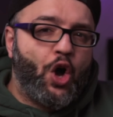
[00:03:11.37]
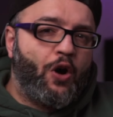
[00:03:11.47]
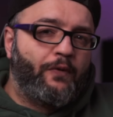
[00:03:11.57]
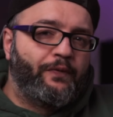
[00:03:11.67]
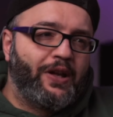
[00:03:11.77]

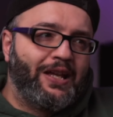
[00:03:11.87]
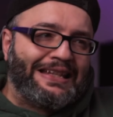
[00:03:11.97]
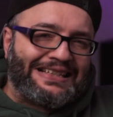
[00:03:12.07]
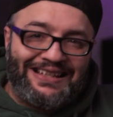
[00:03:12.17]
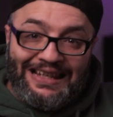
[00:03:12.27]
of
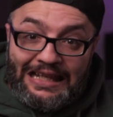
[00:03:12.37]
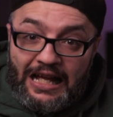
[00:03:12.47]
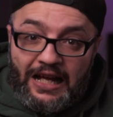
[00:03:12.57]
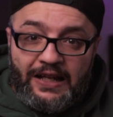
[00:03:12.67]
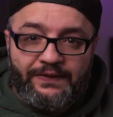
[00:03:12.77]
its
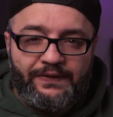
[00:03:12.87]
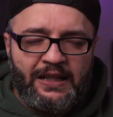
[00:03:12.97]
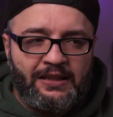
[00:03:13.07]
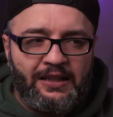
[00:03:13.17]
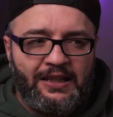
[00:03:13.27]
life and